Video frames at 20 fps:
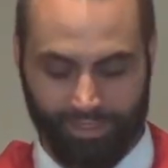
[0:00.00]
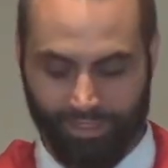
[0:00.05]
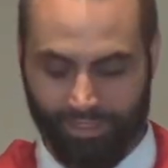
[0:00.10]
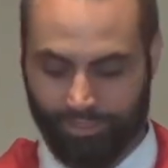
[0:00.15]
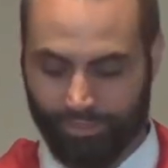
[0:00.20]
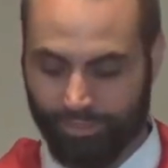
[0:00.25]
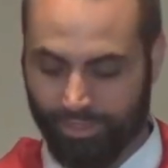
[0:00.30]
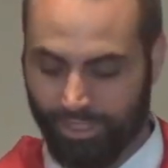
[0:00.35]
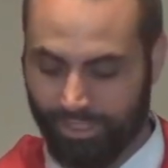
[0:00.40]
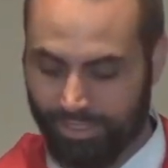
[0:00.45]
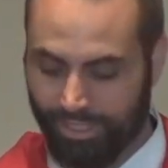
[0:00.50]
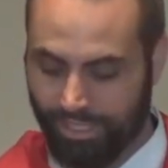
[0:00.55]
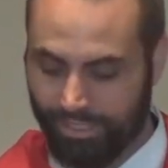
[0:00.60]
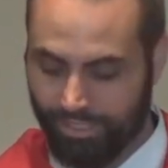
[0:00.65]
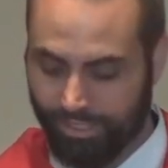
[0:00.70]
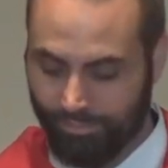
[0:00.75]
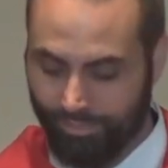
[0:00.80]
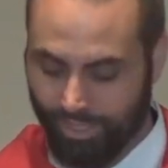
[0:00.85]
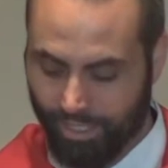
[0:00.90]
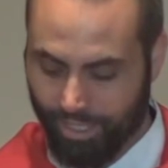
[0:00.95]
So this has
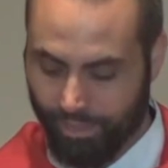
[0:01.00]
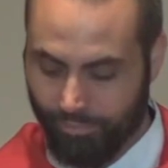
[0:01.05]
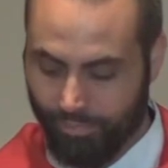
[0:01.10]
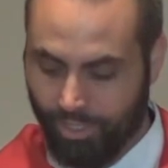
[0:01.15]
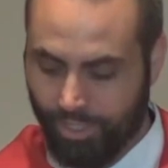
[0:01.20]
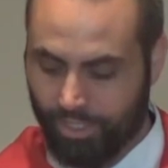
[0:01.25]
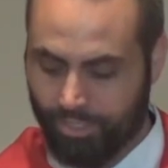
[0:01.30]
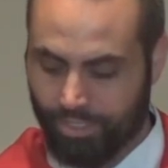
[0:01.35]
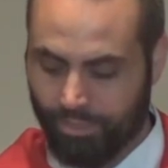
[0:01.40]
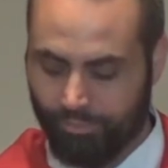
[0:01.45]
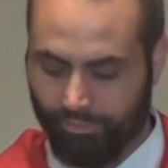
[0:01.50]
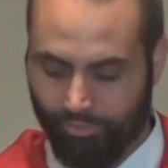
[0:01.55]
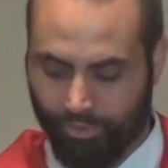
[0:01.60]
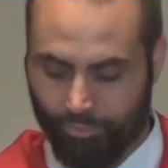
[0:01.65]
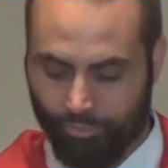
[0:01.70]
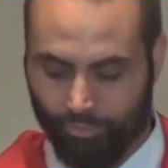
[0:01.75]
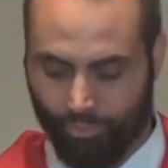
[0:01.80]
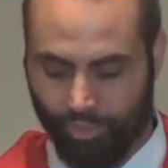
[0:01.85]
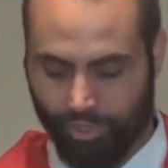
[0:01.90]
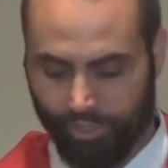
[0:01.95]
to become some of our
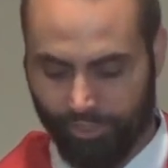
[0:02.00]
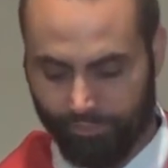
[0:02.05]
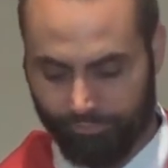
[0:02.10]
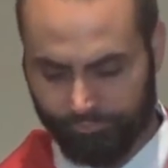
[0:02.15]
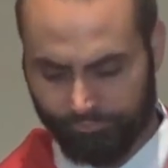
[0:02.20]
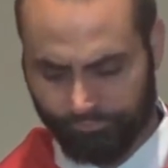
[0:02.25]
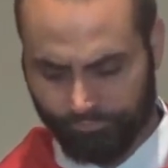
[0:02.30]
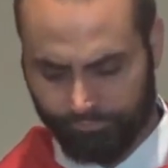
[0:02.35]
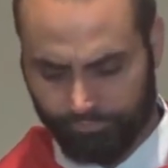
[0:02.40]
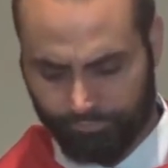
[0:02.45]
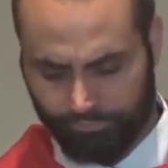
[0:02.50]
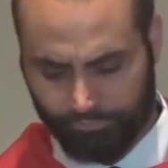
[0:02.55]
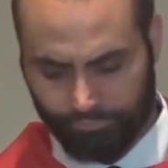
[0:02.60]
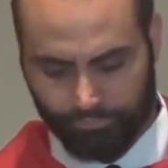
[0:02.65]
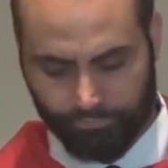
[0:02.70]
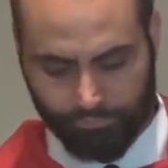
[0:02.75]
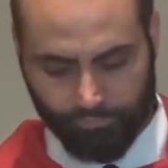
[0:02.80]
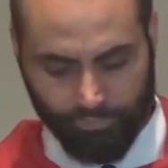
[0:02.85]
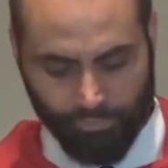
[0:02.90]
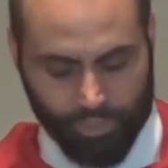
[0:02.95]
prayer.
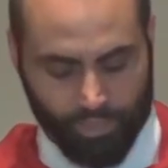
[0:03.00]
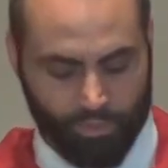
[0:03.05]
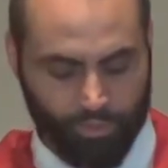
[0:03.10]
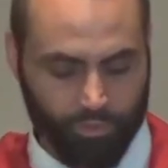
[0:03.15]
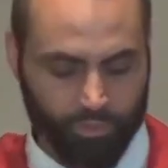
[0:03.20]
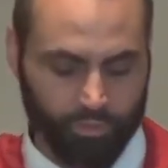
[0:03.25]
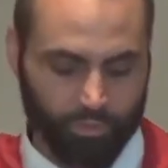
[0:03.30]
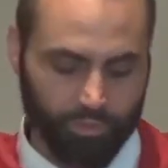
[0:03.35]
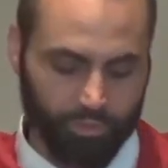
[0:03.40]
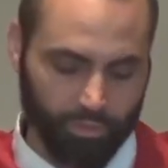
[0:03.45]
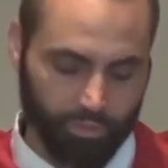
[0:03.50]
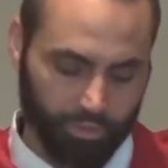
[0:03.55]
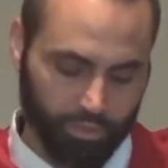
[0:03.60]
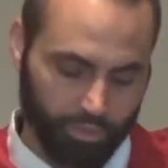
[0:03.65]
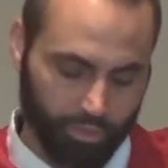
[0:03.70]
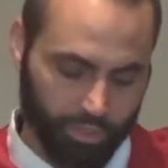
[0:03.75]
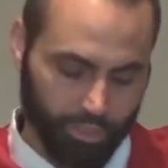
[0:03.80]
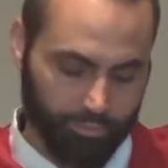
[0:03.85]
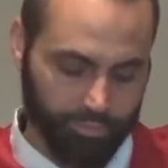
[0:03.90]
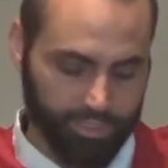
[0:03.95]
You know, oh
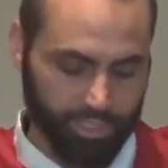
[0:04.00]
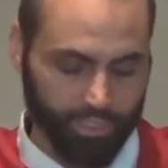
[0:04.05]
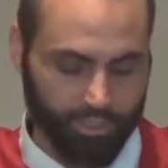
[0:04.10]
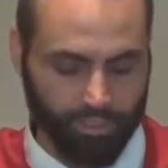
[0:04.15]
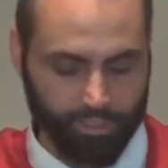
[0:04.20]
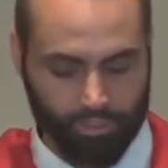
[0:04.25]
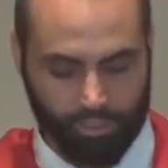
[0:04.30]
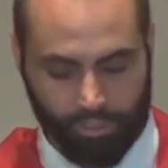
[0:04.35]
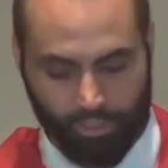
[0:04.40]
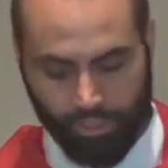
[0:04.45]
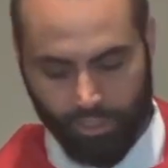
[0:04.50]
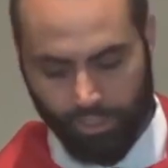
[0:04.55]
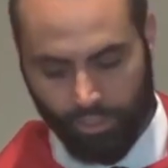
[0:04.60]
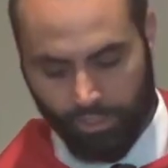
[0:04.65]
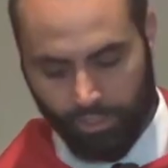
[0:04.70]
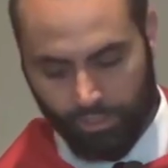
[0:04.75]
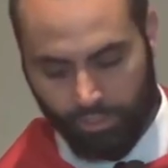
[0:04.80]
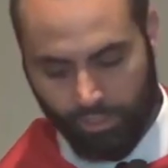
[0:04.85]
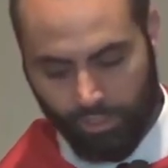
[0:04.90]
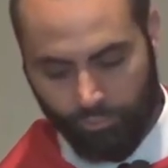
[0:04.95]
Lord, I'm sick of the,
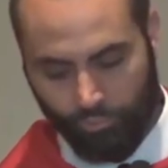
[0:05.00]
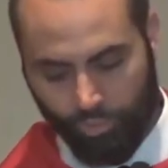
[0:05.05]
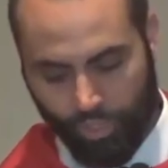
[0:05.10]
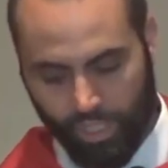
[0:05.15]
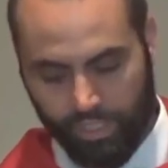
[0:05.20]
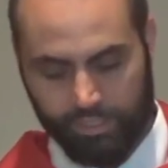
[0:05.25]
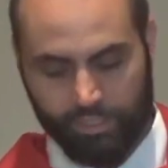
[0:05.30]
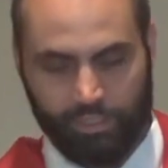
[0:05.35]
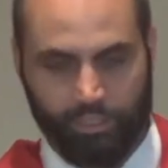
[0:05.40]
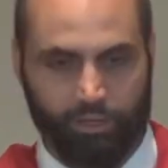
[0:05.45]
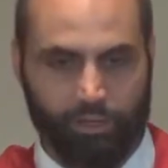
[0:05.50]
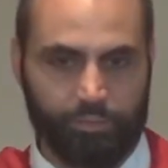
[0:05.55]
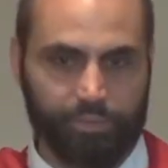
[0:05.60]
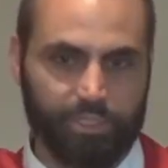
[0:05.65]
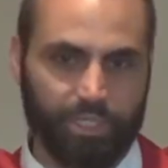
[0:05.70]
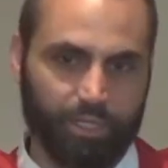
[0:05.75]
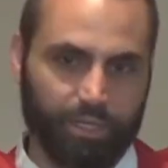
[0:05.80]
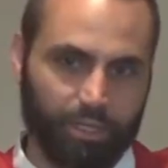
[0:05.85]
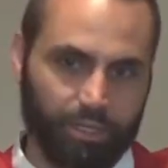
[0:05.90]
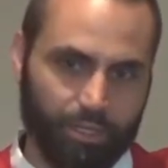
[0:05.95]
the president, or I'm
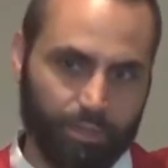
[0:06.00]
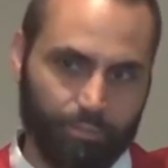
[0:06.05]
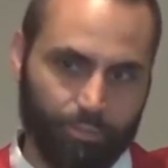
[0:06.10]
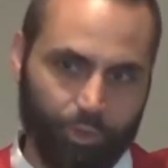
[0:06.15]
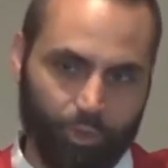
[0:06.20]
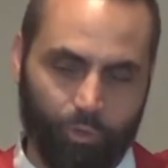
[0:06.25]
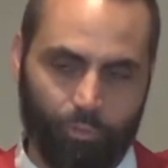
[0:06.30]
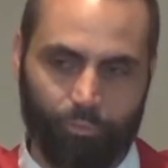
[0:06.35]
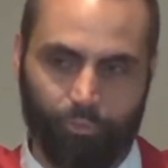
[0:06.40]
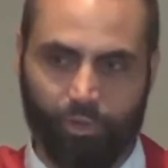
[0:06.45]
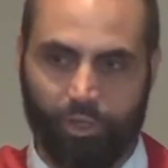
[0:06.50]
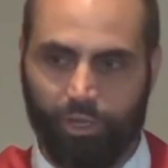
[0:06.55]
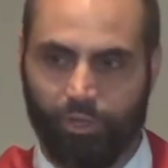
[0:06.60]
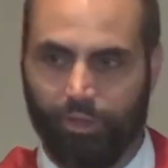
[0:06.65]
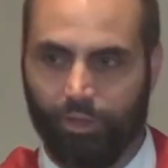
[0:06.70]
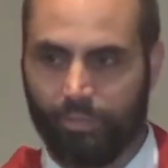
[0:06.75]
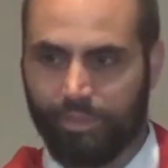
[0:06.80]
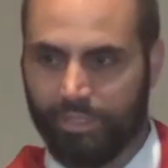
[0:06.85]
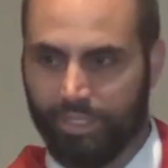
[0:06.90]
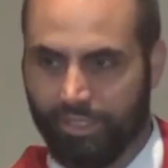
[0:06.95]
sick of the pope,
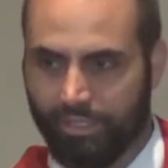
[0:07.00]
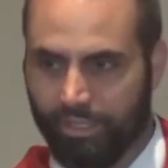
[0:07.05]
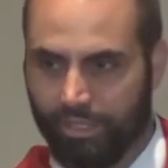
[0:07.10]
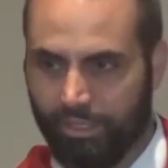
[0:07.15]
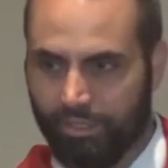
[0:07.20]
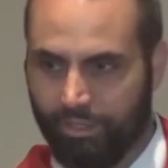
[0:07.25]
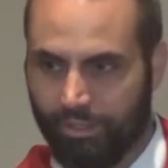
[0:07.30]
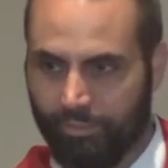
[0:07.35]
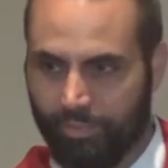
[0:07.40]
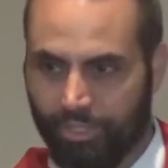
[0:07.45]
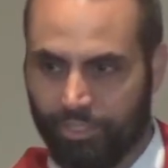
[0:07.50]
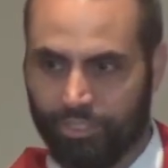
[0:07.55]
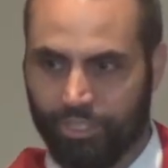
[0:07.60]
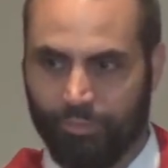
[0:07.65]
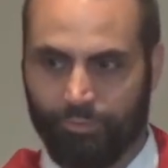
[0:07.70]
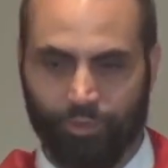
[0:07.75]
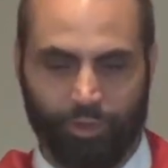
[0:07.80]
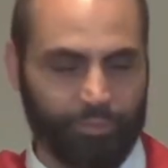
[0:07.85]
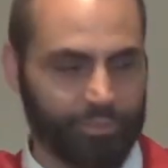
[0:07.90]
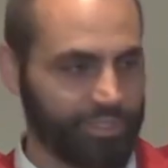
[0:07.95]
I'm sick of the
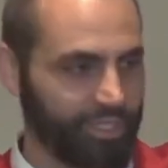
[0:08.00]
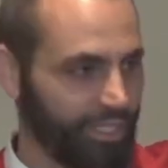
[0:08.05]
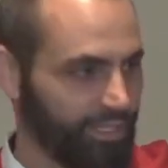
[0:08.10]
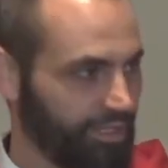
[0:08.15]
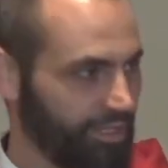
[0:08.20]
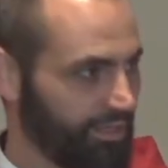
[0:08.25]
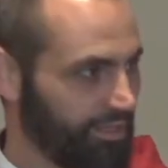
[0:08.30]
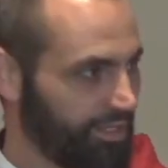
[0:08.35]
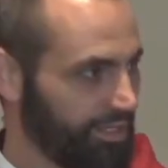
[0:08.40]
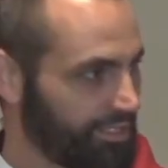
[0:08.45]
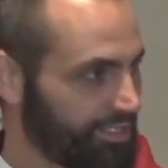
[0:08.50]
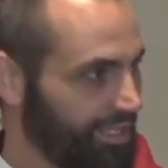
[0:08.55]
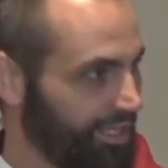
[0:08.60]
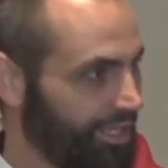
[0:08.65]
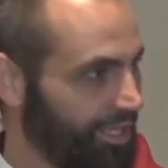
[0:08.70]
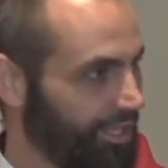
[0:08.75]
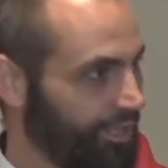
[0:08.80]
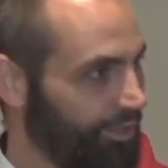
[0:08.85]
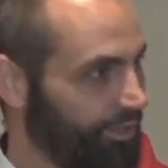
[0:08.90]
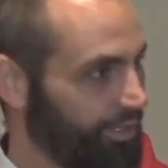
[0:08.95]
bishop, or I'm sick of this.
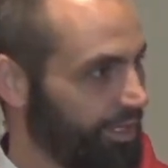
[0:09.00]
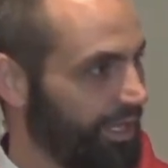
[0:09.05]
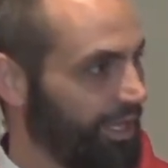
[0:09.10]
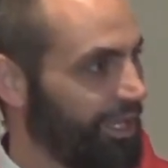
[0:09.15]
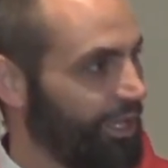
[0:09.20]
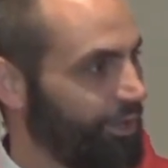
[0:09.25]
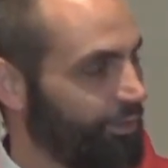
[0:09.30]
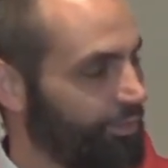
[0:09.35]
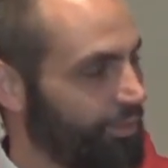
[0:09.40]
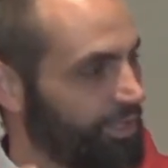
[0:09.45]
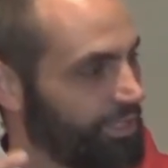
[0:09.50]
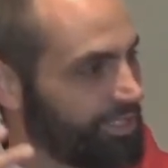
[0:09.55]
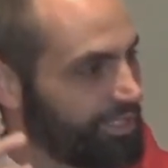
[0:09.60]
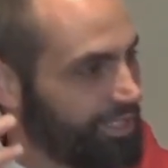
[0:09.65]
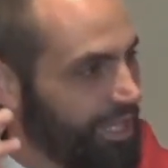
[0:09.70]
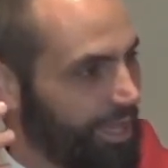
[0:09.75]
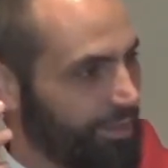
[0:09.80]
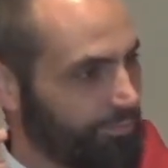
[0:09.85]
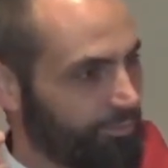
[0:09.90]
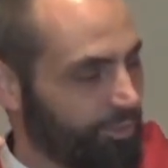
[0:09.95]
Okay, well,
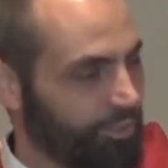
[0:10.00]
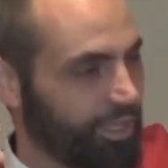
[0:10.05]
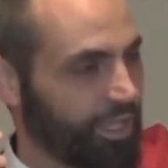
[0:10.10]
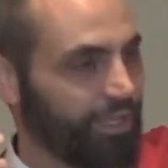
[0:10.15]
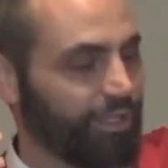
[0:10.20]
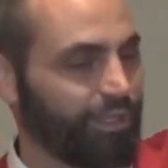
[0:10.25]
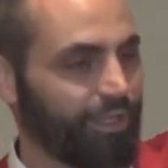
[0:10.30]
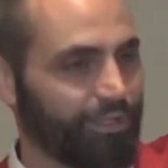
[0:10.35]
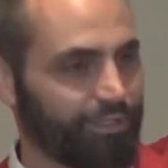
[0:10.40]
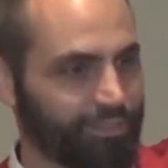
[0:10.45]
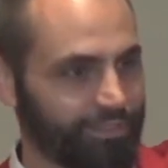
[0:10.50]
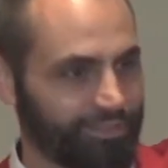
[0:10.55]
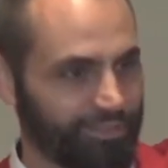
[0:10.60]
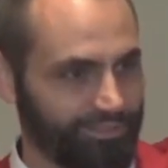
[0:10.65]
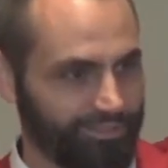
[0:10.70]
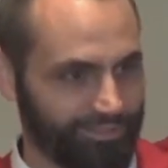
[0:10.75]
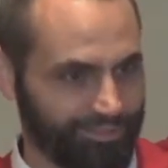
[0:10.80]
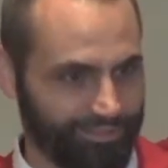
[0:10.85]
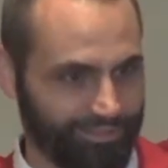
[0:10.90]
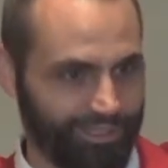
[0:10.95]
stop. Okay, now
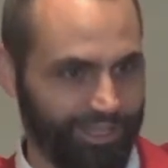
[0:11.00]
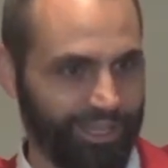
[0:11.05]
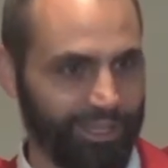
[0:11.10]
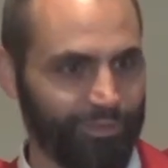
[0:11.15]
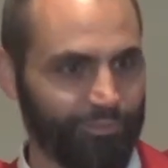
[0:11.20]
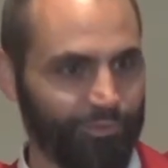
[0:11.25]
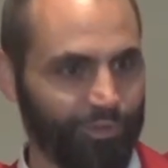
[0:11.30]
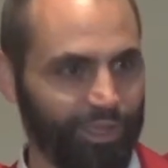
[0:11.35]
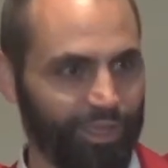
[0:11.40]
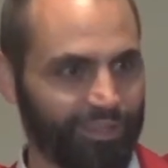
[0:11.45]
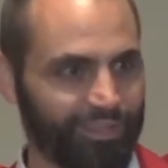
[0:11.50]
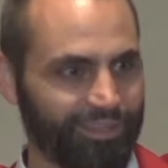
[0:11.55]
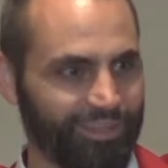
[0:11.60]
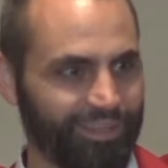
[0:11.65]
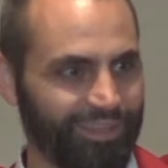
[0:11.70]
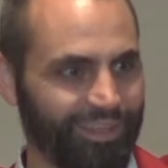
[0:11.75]
take a breath.